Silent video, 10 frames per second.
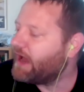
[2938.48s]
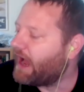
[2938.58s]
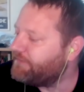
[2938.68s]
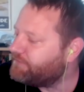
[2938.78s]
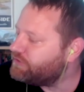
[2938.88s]

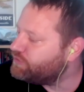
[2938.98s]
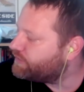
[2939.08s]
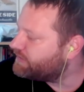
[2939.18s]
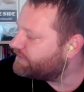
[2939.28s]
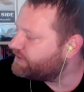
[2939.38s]
I think that you
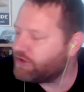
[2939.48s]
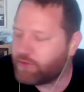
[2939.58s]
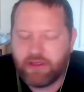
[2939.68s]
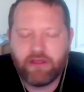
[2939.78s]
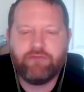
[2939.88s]
you know
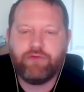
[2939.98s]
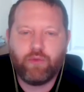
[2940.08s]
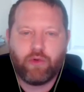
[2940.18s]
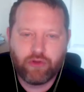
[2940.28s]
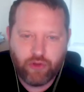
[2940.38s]
if
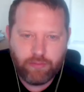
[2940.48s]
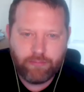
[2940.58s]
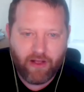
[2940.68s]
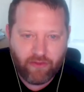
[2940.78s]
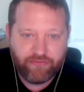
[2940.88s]
you're a good
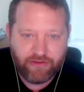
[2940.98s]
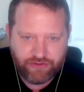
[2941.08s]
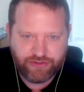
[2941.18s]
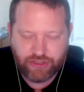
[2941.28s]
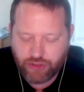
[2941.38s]

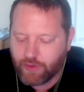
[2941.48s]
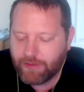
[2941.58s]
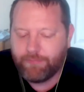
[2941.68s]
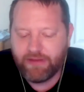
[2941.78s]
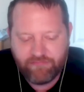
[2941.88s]
politician, you
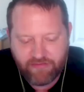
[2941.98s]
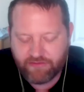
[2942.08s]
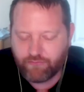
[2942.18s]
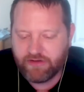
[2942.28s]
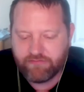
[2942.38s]
can pivot
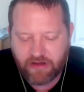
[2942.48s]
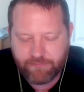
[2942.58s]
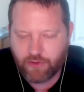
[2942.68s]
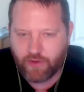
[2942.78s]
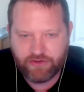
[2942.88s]
and reframe
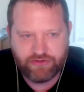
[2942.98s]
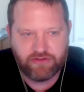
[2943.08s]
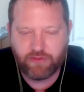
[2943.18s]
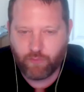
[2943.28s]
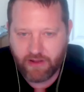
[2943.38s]
the question
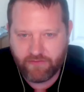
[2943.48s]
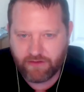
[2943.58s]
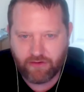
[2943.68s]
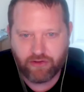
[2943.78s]
in the way that a